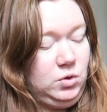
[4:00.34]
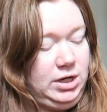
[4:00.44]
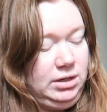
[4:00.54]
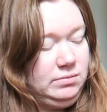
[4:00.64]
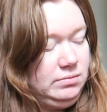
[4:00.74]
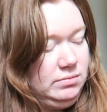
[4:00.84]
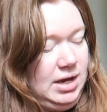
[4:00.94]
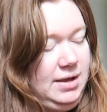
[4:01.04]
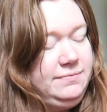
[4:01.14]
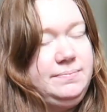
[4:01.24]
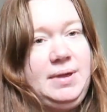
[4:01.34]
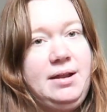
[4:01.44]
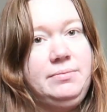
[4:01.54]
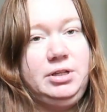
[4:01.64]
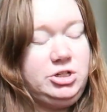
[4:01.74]
morning. I
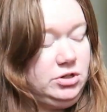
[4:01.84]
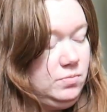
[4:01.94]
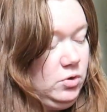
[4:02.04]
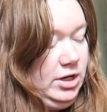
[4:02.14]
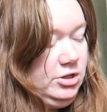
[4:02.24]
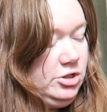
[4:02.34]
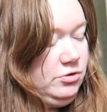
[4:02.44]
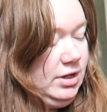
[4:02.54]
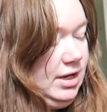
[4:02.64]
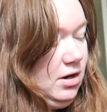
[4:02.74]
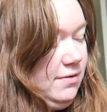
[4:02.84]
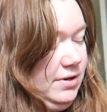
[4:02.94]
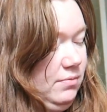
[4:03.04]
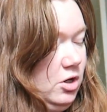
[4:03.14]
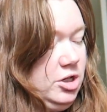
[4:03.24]
had a really chilled morning just drinking
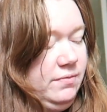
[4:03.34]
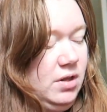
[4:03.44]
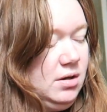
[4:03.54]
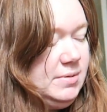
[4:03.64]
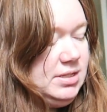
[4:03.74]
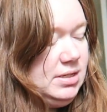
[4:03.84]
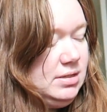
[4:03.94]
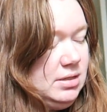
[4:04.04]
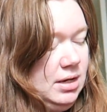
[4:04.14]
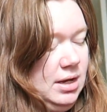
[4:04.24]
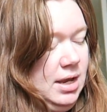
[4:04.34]
coffee and watching Vlogmases.